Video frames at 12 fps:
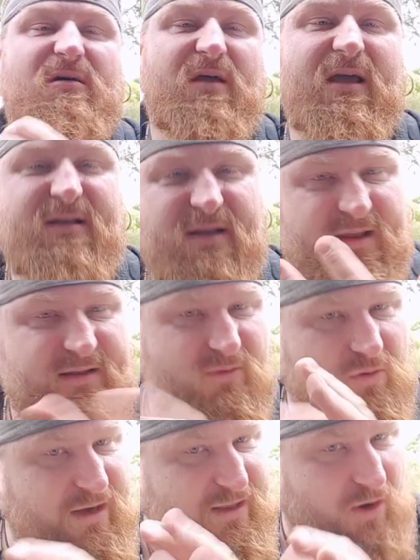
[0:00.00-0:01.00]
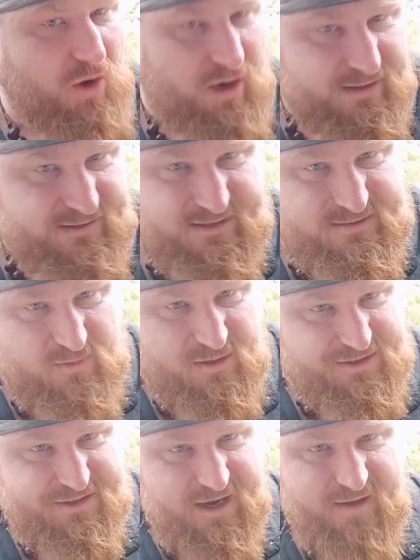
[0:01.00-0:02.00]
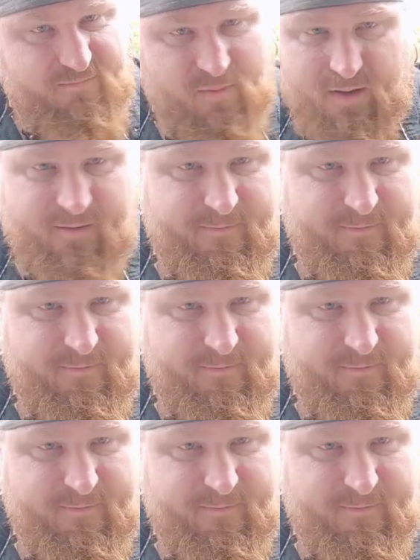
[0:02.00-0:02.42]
it already kind of does it when I shave, but